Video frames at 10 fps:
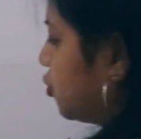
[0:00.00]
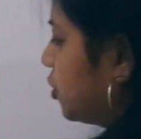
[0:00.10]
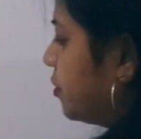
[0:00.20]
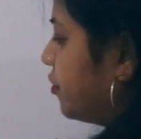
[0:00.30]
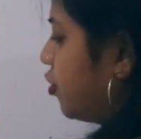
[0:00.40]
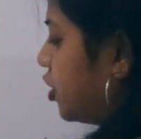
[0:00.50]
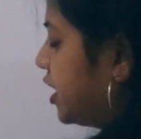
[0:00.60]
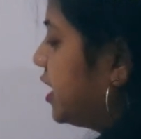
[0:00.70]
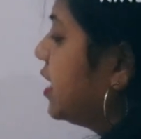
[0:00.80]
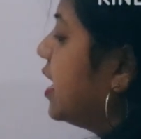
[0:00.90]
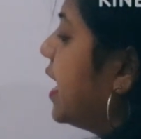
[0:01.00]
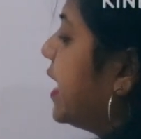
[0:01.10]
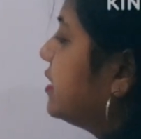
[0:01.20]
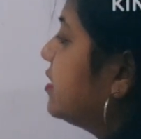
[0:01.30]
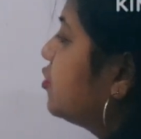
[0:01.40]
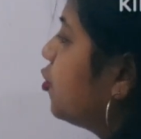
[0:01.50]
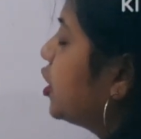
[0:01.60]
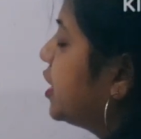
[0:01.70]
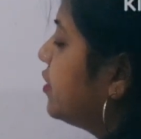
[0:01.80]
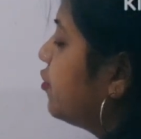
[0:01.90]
will be 14, and this 14